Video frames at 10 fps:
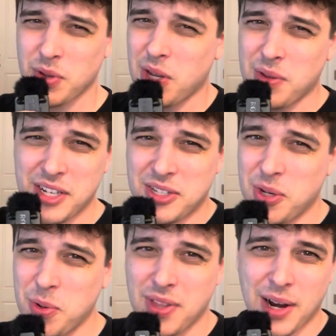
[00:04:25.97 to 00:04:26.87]
really only
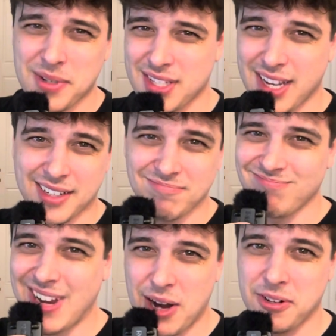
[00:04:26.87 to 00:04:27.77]
2 that I was like,
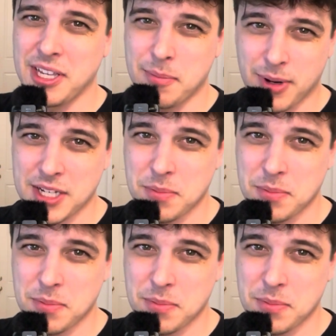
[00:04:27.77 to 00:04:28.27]
not really impressed